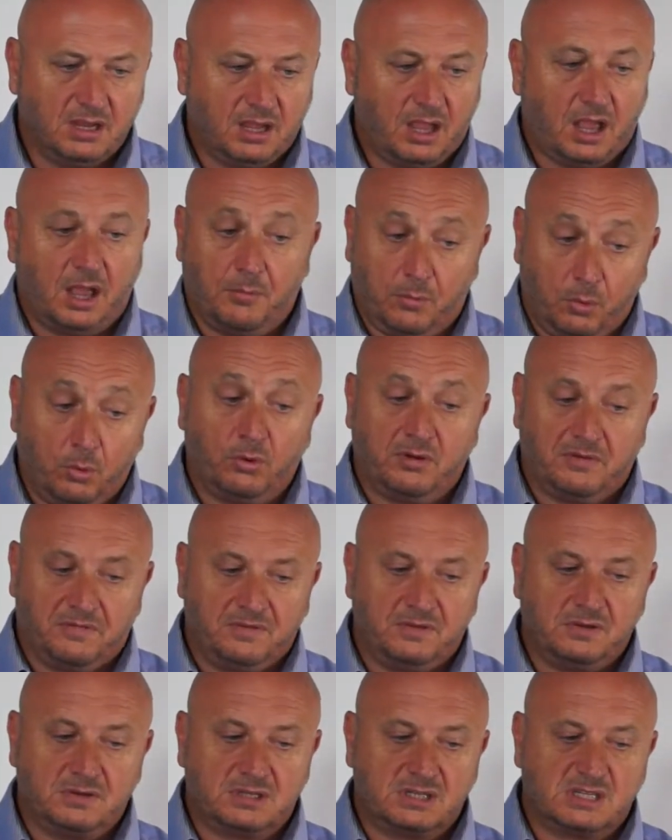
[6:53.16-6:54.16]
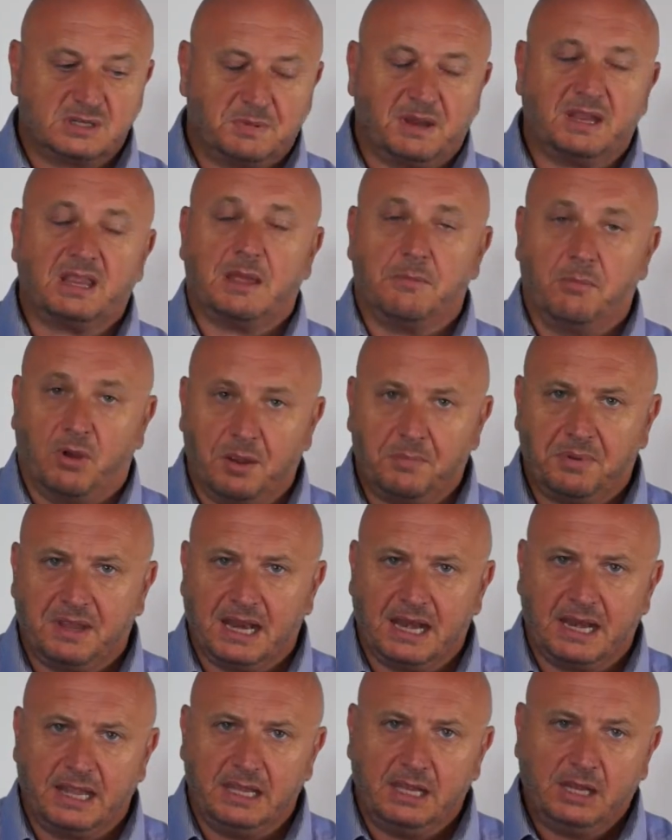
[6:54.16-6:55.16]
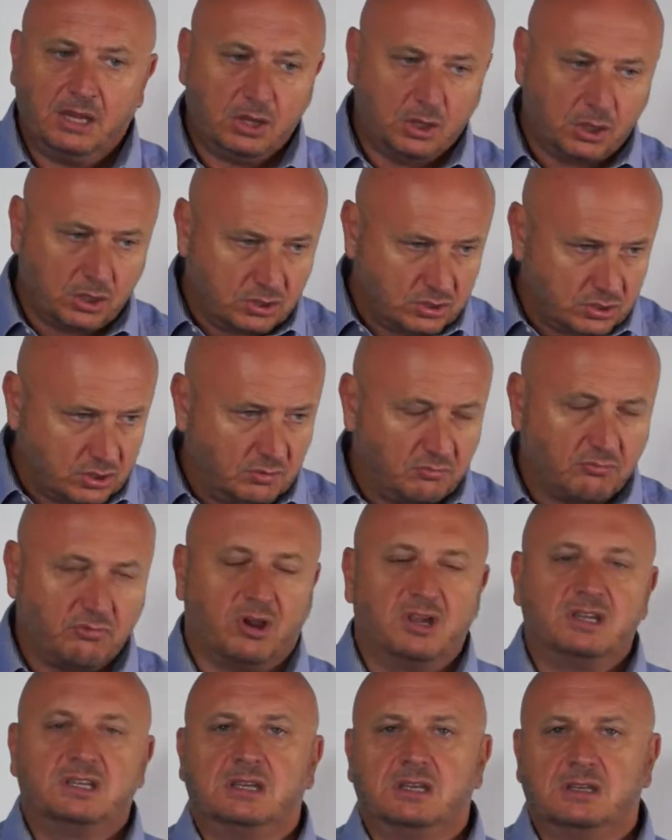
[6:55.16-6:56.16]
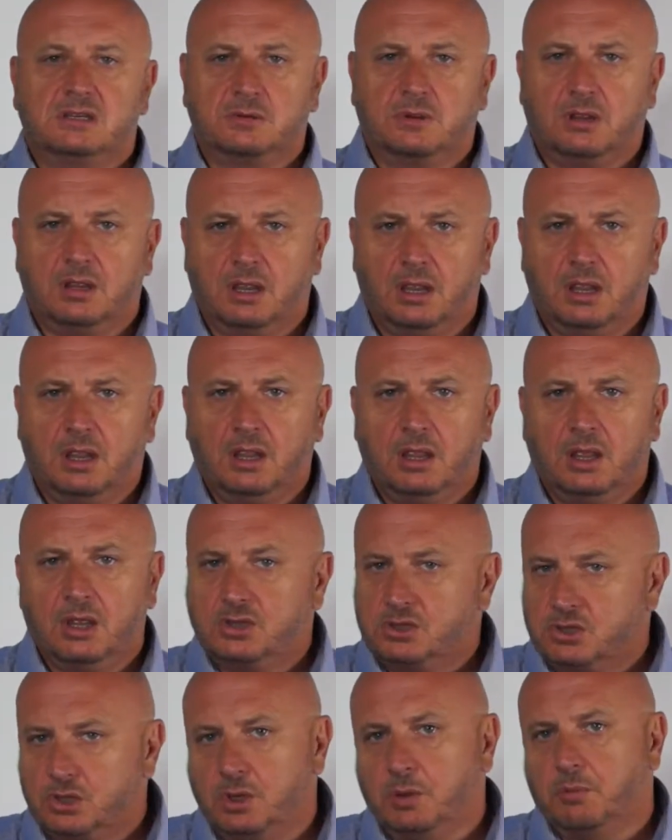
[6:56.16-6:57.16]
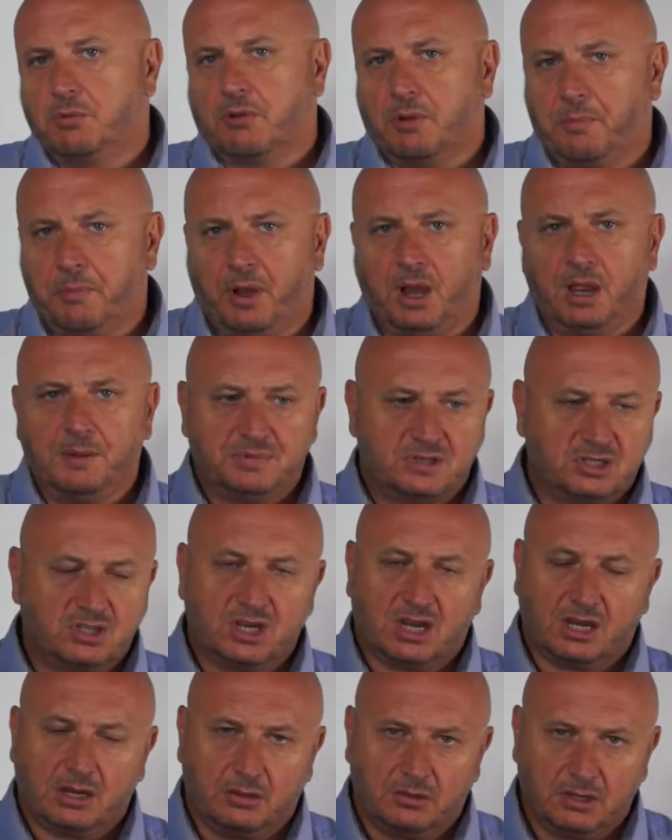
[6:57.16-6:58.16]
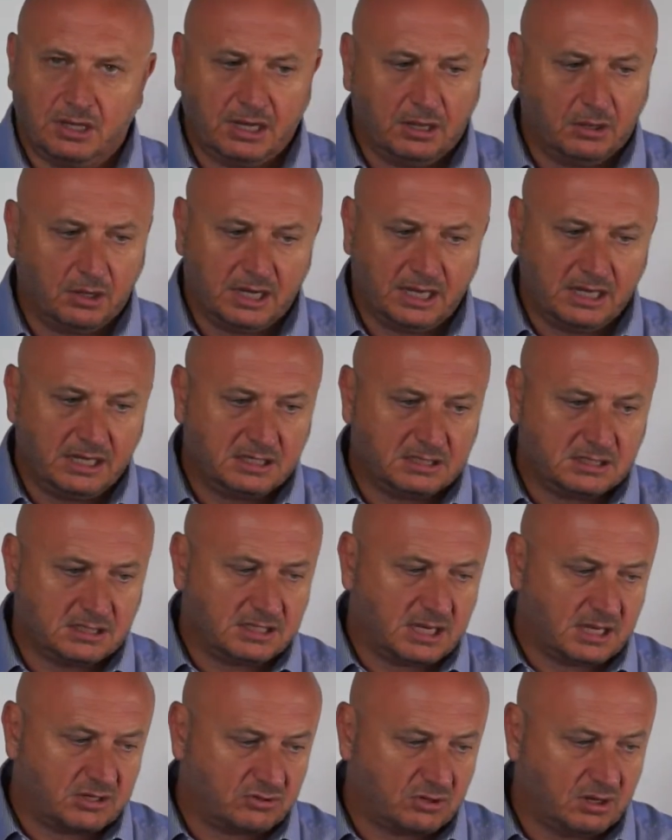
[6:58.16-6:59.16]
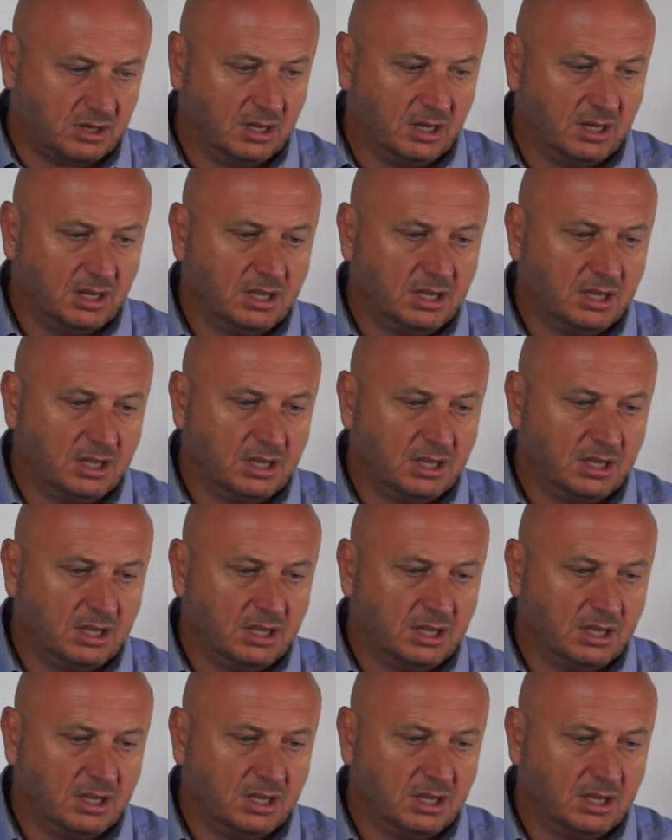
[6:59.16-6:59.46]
or if you suspect there might be a leak, you can zoom right into a tube or a pipe to check on leaks, etc.